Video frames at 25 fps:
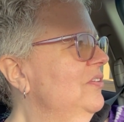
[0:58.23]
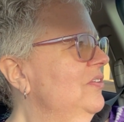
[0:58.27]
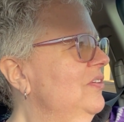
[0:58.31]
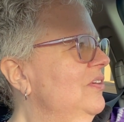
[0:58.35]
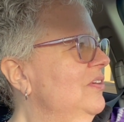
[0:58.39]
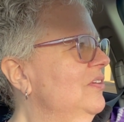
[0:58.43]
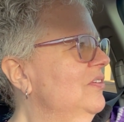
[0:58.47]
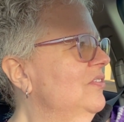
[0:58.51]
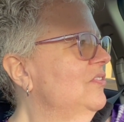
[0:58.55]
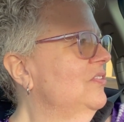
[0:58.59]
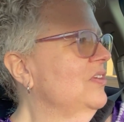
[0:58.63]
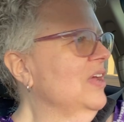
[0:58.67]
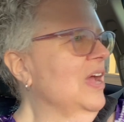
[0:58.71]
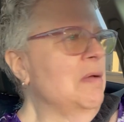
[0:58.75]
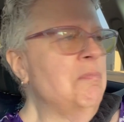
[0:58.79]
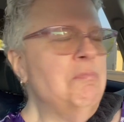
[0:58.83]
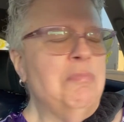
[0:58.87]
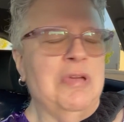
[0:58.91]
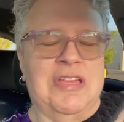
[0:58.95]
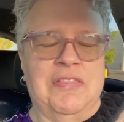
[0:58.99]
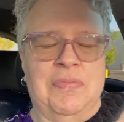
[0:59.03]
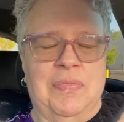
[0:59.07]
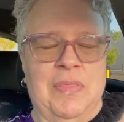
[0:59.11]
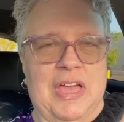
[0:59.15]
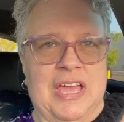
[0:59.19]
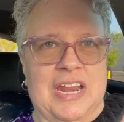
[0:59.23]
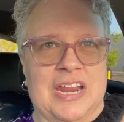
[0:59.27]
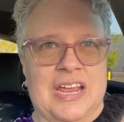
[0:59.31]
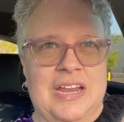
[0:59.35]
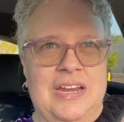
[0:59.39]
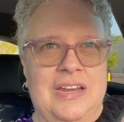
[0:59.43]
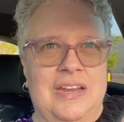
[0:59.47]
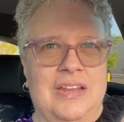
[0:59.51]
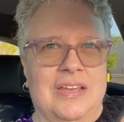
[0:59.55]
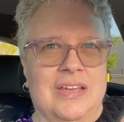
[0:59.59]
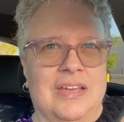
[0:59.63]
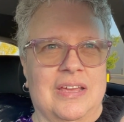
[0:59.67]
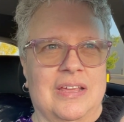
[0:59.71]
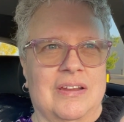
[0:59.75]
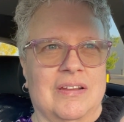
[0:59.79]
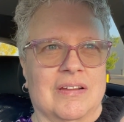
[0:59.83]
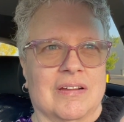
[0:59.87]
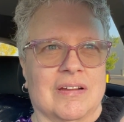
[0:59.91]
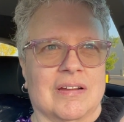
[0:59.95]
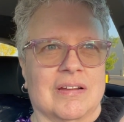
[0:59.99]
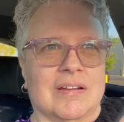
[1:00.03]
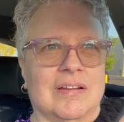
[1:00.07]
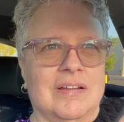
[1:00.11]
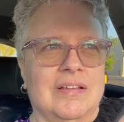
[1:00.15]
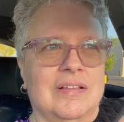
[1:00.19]
shopping that I did
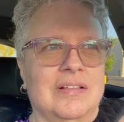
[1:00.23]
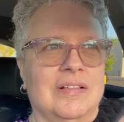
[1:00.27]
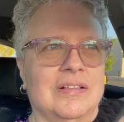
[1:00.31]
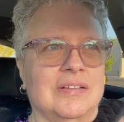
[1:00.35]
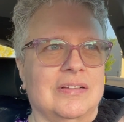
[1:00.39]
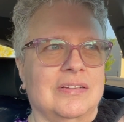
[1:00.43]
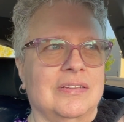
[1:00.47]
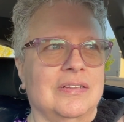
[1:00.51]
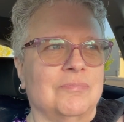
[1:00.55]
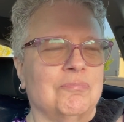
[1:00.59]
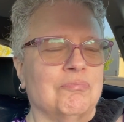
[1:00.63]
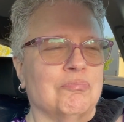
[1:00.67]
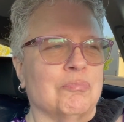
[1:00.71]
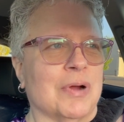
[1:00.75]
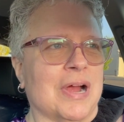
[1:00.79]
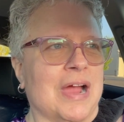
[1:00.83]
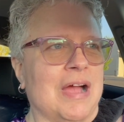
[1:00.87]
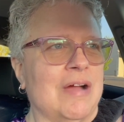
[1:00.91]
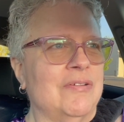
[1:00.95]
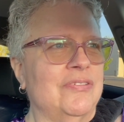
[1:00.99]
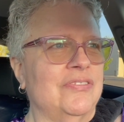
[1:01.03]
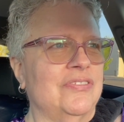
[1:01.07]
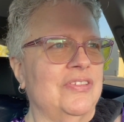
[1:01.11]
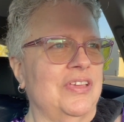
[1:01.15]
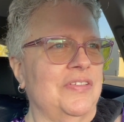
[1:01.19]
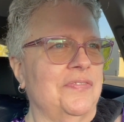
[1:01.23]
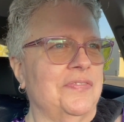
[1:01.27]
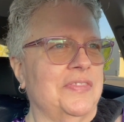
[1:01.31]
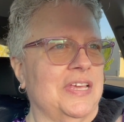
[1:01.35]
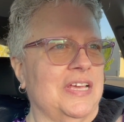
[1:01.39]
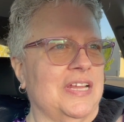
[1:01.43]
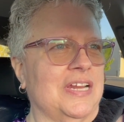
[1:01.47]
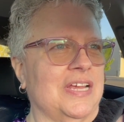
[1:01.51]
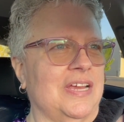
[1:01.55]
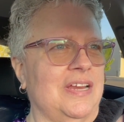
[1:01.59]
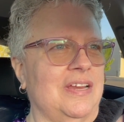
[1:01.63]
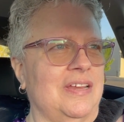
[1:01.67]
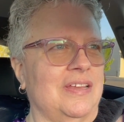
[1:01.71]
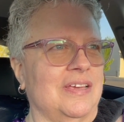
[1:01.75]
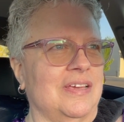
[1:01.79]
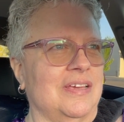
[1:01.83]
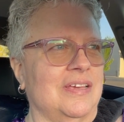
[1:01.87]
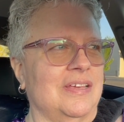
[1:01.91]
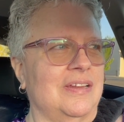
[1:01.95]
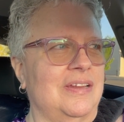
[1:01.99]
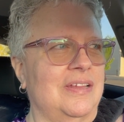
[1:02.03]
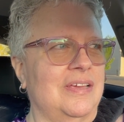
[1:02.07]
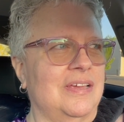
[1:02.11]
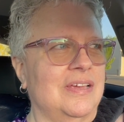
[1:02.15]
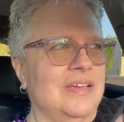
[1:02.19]
or browsing that I
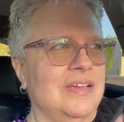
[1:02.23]
did,